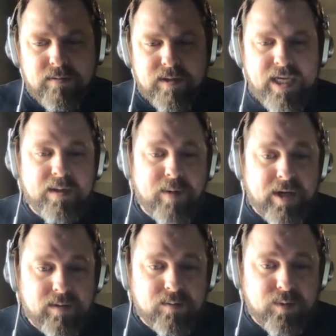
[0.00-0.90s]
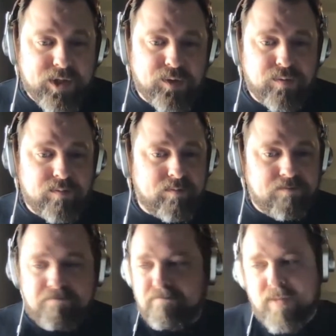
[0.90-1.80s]
data model, which
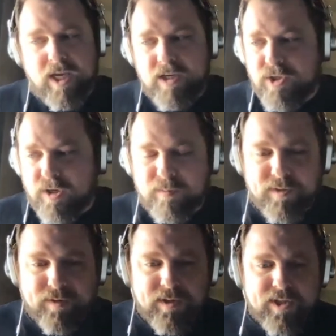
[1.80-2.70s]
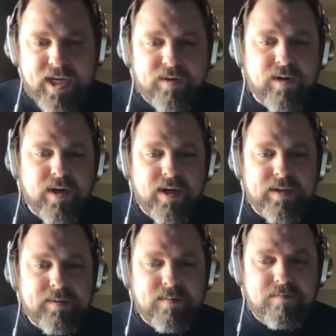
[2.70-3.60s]
in terms of Cassandra